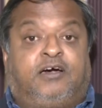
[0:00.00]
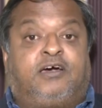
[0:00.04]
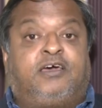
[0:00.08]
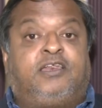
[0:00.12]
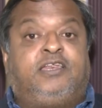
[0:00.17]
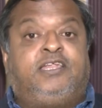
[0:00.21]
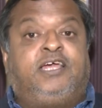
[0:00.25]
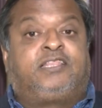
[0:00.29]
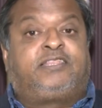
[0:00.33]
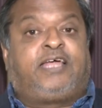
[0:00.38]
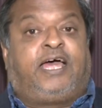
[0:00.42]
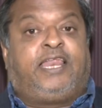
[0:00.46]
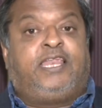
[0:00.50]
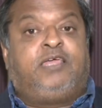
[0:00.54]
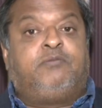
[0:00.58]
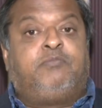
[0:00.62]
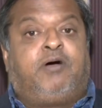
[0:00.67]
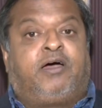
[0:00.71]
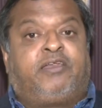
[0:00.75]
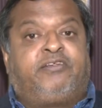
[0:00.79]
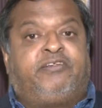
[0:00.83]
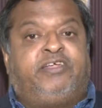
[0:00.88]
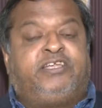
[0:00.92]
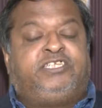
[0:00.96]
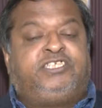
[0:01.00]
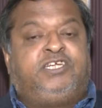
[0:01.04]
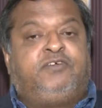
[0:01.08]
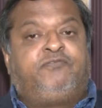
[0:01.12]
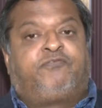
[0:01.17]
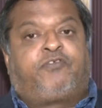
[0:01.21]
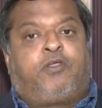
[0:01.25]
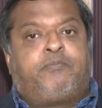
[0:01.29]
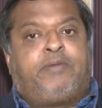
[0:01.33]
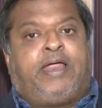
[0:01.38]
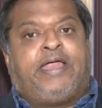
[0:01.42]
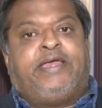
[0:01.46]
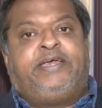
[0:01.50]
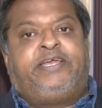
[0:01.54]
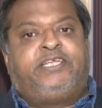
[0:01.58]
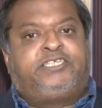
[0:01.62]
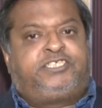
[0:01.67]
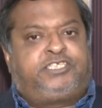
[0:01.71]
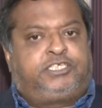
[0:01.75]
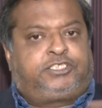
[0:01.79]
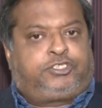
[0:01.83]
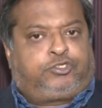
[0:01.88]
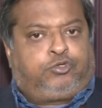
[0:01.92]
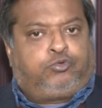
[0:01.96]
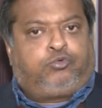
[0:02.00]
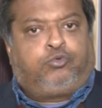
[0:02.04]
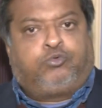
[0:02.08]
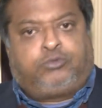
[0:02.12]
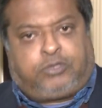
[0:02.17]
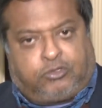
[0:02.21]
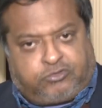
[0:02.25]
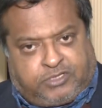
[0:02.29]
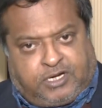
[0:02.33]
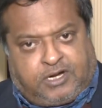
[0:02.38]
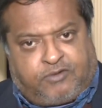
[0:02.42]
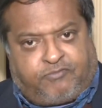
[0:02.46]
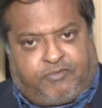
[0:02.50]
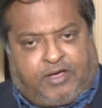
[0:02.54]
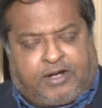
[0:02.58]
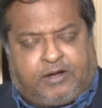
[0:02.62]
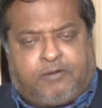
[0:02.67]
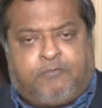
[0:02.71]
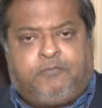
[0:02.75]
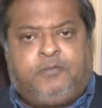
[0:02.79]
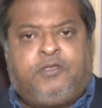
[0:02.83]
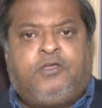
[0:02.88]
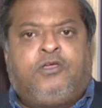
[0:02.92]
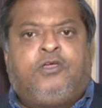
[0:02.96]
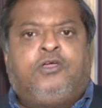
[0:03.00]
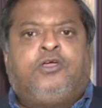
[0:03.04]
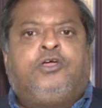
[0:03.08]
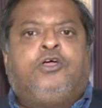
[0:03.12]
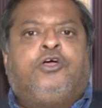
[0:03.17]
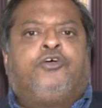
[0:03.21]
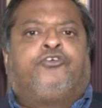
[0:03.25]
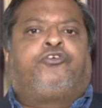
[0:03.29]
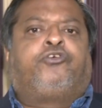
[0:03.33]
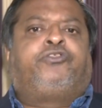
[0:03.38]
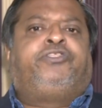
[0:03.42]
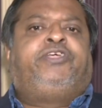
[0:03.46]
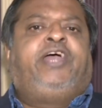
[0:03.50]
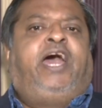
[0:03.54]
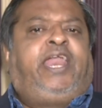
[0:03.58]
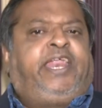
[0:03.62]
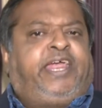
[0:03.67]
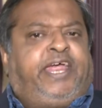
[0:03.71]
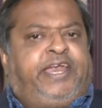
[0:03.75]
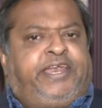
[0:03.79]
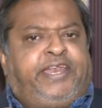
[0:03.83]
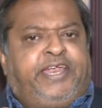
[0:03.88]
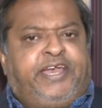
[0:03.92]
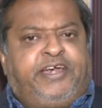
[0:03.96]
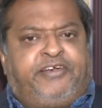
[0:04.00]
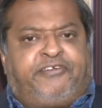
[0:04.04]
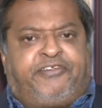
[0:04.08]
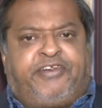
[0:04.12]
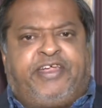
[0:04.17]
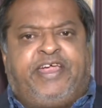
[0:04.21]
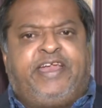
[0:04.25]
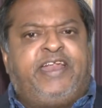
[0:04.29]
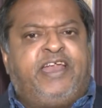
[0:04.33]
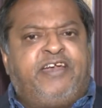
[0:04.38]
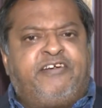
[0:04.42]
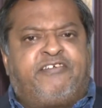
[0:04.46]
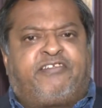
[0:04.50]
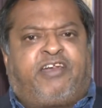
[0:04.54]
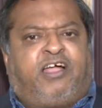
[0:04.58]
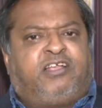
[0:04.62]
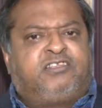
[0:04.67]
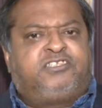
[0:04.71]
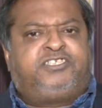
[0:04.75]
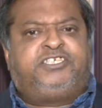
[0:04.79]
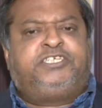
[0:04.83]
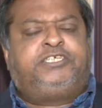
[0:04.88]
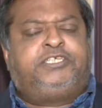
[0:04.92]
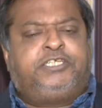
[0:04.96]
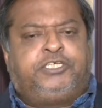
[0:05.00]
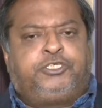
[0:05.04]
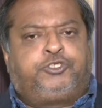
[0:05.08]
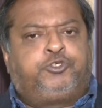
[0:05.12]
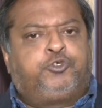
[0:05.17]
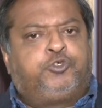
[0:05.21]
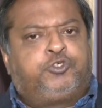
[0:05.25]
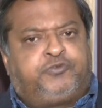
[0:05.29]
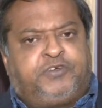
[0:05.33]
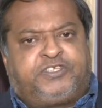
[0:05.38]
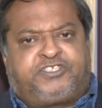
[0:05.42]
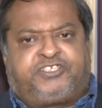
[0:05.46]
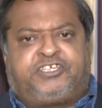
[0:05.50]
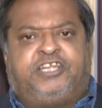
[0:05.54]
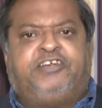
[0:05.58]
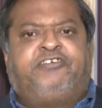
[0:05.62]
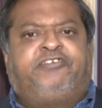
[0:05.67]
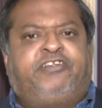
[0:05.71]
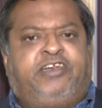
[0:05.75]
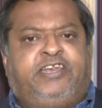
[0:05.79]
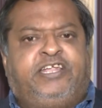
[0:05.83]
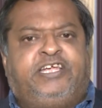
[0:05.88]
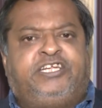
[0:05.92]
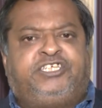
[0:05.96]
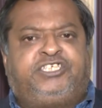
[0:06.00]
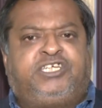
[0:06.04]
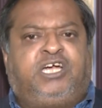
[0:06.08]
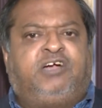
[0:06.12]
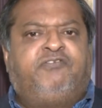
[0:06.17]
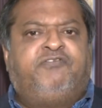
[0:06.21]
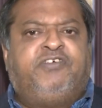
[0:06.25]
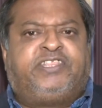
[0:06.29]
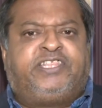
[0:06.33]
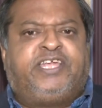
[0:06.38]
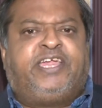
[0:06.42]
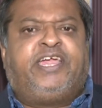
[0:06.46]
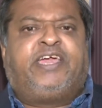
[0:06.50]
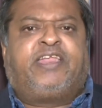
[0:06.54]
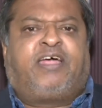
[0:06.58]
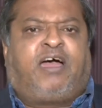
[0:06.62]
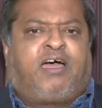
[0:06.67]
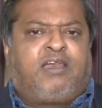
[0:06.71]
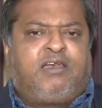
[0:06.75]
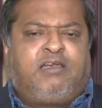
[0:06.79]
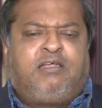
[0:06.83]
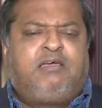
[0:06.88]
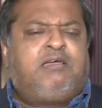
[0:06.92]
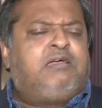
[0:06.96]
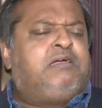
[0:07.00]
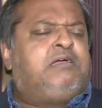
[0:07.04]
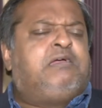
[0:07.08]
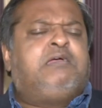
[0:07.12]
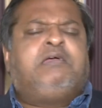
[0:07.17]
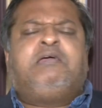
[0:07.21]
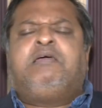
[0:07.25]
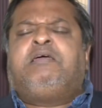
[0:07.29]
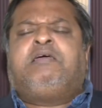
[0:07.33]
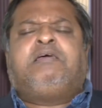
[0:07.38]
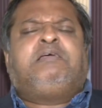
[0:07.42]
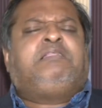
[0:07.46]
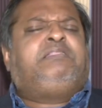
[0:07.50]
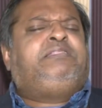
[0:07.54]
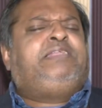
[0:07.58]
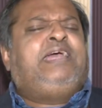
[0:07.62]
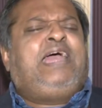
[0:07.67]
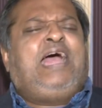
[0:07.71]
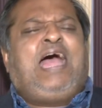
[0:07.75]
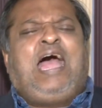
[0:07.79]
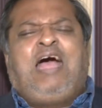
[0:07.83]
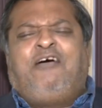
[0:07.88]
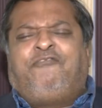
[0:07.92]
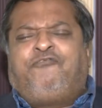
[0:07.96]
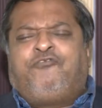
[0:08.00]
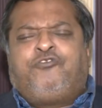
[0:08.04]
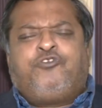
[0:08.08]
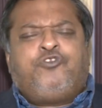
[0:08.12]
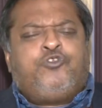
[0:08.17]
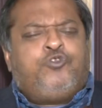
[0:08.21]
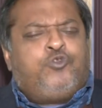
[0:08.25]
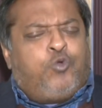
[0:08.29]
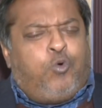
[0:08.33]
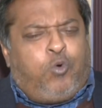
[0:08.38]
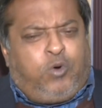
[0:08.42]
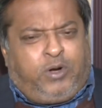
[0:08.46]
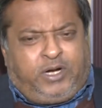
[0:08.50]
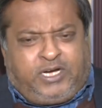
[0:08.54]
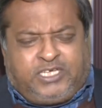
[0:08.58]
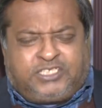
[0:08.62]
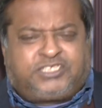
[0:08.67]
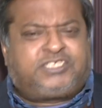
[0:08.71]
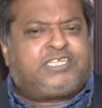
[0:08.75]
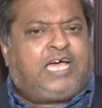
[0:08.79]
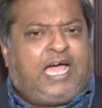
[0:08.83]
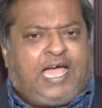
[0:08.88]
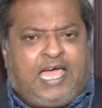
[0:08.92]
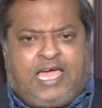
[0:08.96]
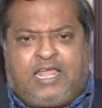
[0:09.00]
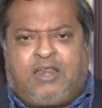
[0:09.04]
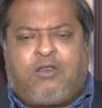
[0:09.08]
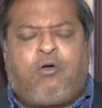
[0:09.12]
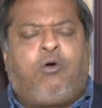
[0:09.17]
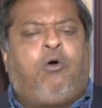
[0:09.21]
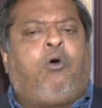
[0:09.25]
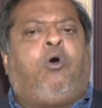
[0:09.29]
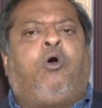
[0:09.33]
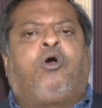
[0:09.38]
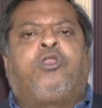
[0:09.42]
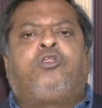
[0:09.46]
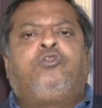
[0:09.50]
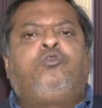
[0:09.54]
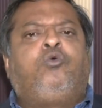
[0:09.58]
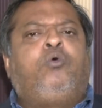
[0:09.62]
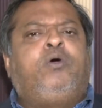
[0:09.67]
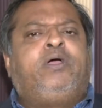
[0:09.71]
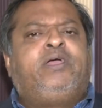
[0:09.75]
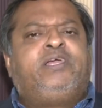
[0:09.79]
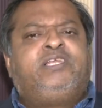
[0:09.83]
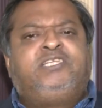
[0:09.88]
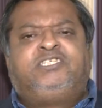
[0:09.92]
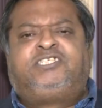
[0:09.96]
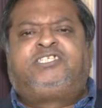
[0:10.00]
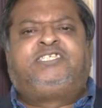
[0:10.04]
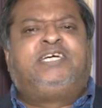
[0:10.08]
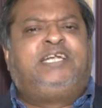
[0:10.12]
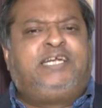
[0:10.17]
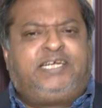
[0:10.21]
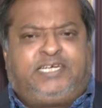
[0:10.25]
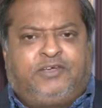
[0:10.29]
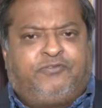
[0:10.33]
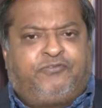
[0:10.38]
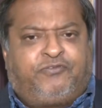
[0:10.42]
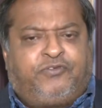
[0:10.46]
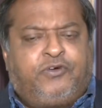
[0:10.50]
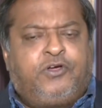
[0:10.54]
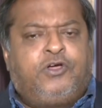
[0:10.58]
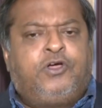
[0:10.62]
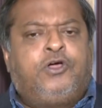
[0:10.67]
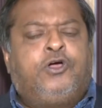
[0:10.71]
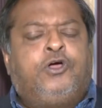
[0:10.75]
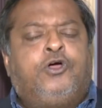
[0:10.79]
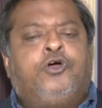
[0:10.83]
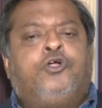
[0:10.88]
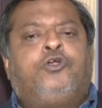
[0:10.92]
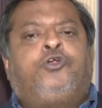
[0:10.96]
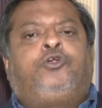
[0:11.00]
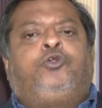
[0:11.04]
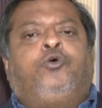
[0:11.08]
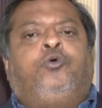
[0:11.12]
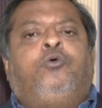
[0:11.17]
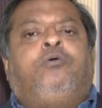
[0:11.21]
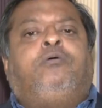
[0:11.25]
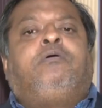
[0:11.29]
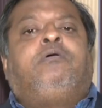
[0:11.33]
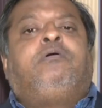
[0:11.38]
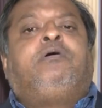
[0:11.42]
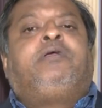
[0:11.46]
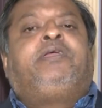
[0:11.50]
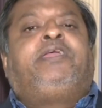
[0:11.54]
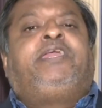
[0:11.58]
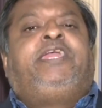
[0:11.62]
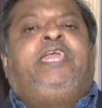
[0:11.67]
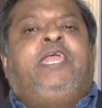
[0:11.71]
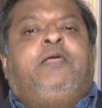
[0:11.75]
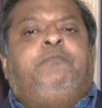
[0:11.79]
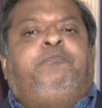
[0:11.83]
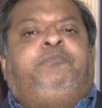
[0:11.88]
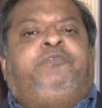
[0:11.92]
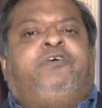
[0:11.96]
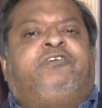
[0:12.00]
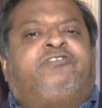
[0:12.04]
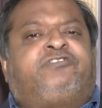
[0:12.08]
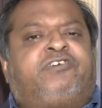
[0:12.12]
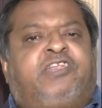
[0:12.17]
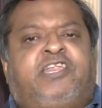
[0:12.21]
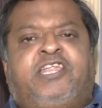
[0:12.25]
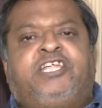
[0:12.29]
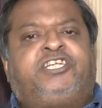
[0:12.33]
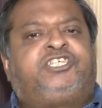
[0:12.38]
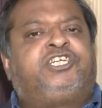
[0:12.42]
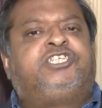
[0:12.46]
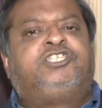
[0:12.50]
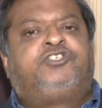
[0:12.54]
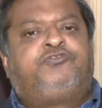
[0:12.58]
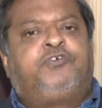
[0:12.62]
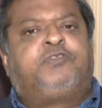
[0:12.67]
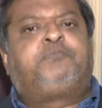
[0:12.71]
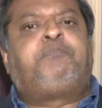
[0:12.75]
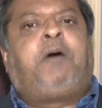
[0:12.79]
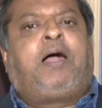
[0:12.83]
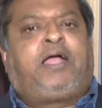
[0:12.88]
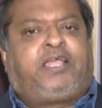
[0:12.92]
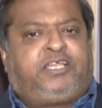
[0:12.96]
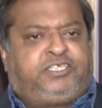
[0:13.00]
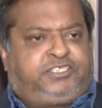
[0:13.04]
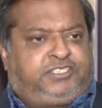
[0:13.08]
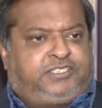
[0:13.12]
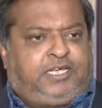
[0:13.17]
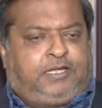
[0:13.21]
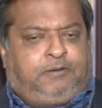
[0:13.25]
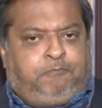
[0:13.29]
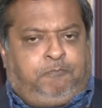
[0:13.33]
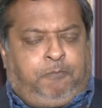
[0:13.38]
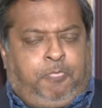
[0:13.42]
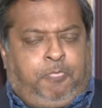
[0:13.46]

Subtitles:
earlier Taliban regime from 96 to 2001. So they are getting trade and transit issues with Central Asia, with Iran. They have no desire or no incentive to keep these relations with Pakistan,